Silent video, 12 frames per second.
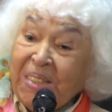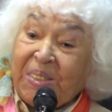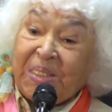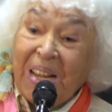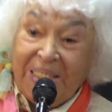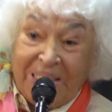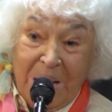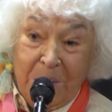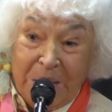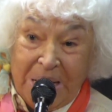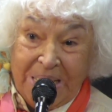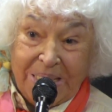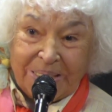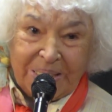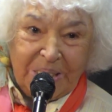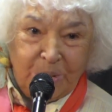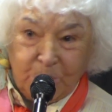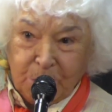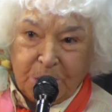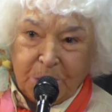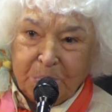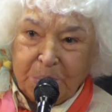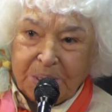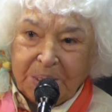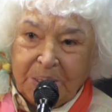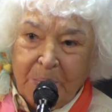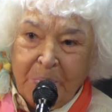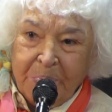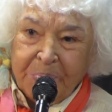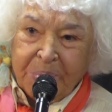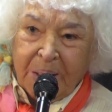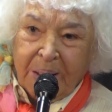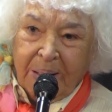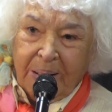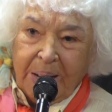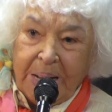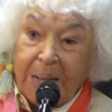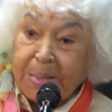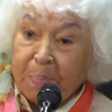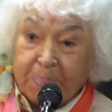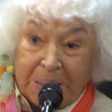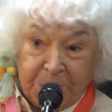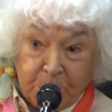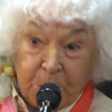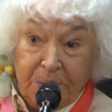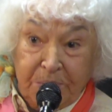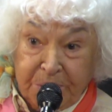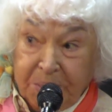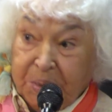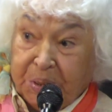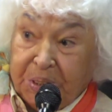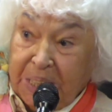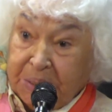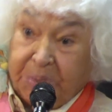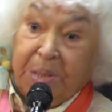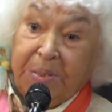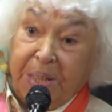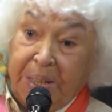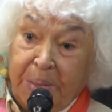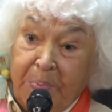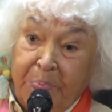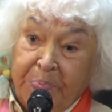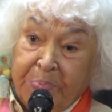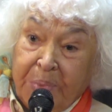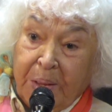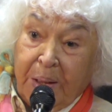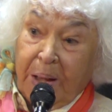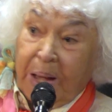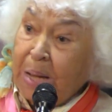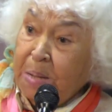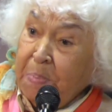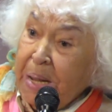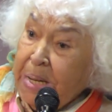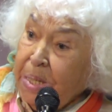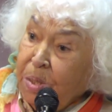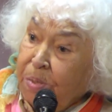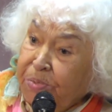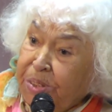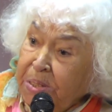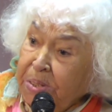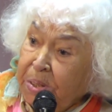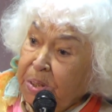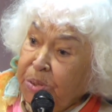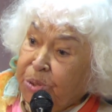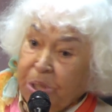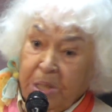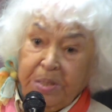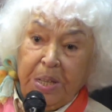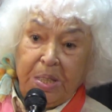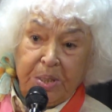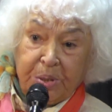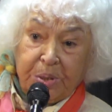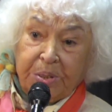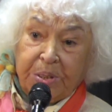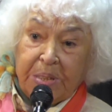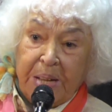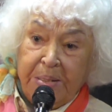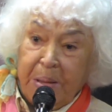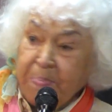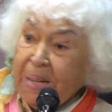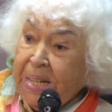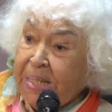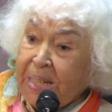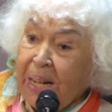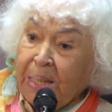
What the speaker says: I came here in Gothenburg, I had a press conference yesterday, and many of the journalists and the media